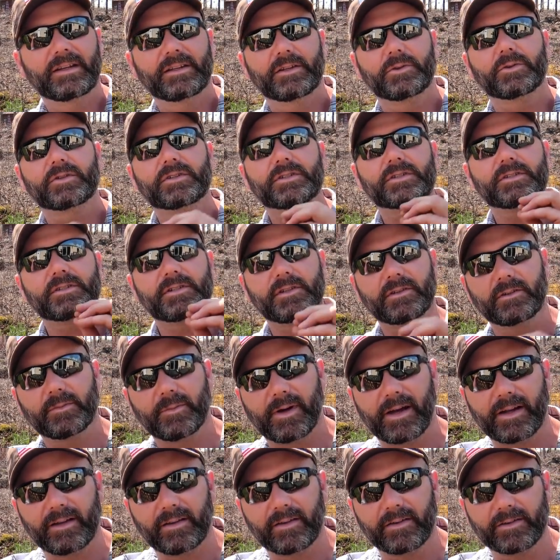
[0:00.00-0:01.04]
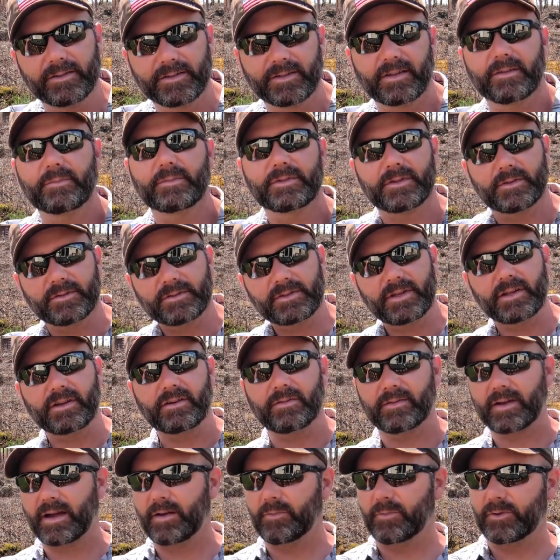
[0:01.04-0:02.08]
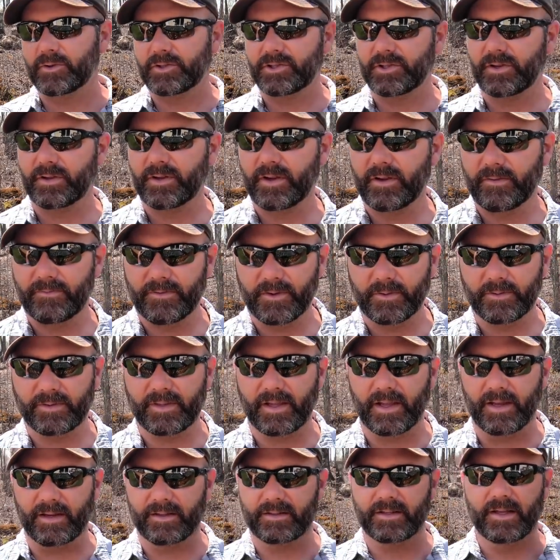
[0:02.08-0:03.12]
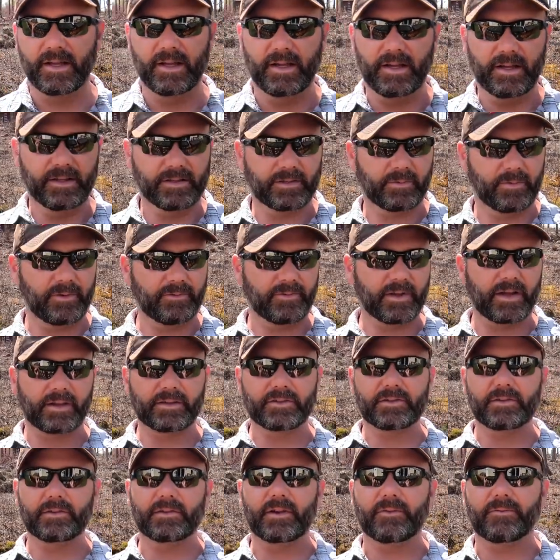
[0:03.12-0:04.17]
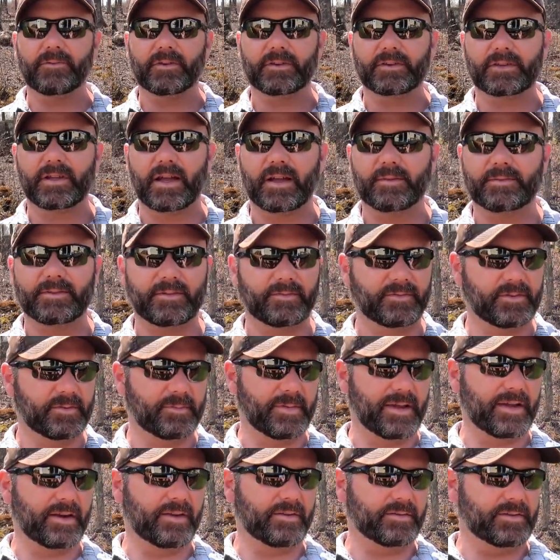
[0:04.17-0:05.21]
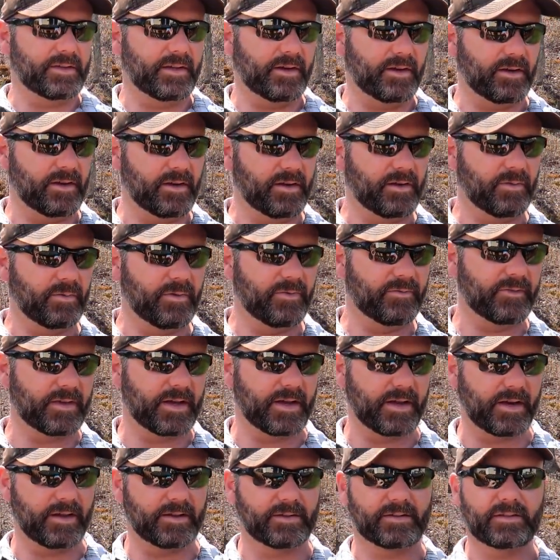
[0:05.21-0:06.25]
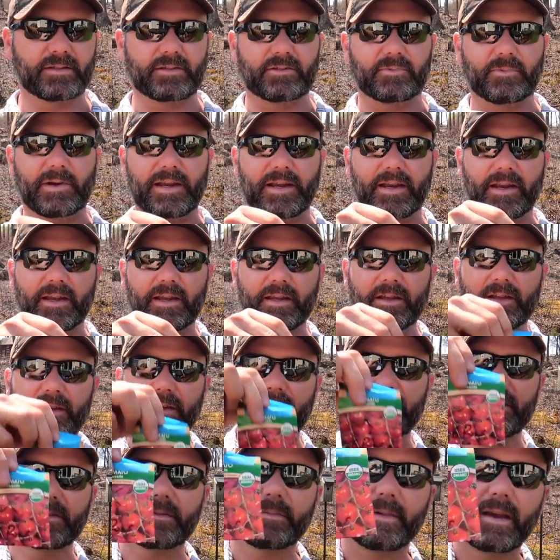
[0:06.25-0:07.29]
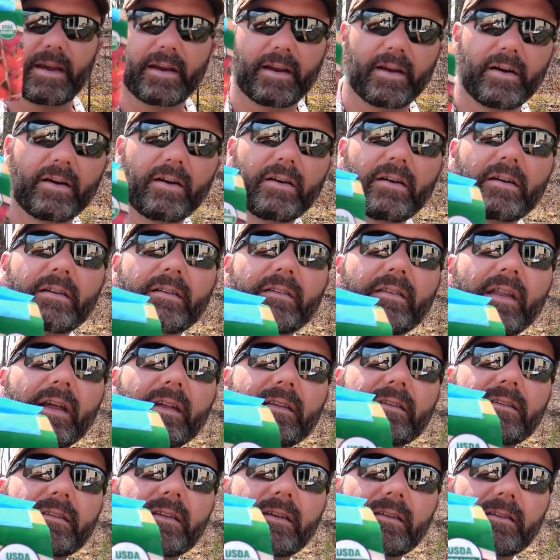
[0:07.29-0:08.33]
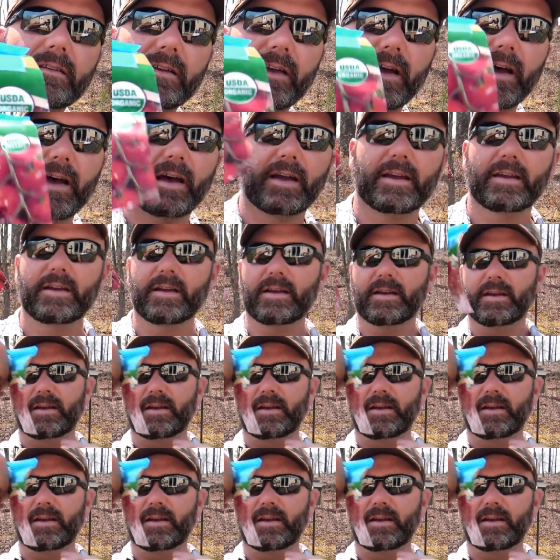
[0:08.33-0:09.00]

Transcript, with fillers: you still might learn something. So stick around, we'll show you a few things. So we've got two different types of tomatoes here. We've got a sweetie tomato, and that's this guy.